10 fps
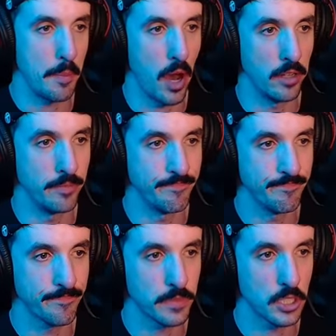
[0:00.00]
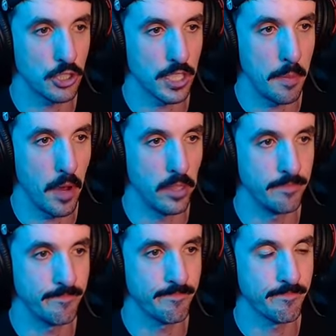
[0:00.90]
on. Let's just keep on.
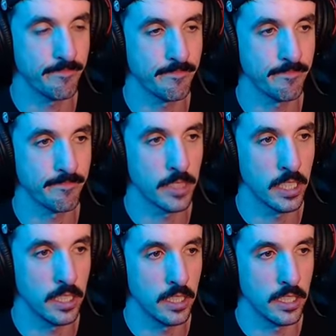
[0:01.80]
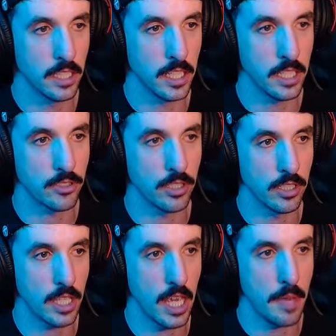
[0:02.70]
Let's
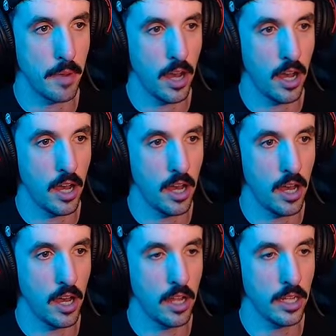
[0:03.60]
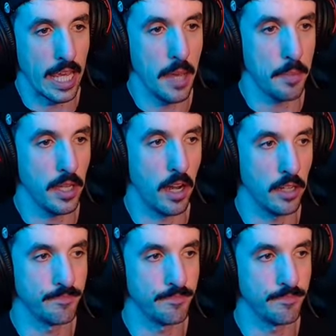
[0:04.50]
just keep on keeping on.